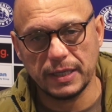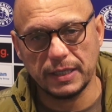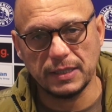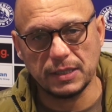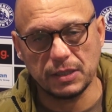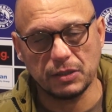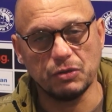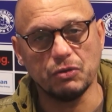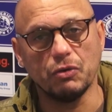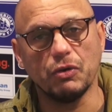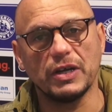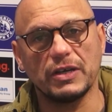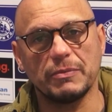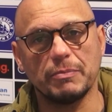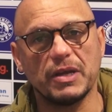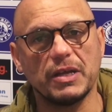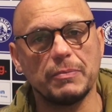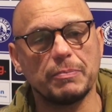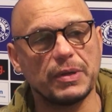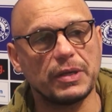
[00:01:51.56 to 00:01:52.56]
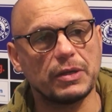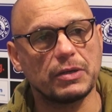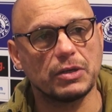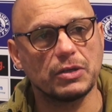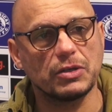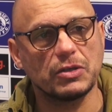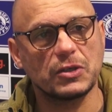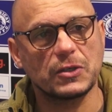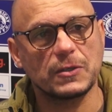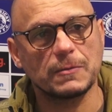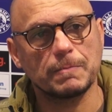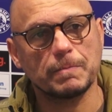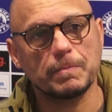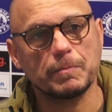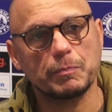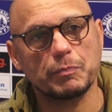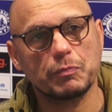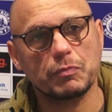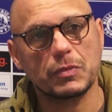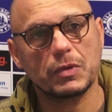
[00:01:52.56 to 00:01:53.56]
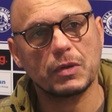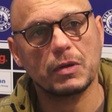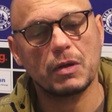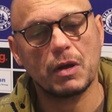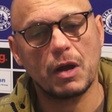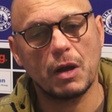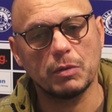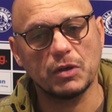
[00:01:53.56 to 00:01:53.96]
He's annoyed me because I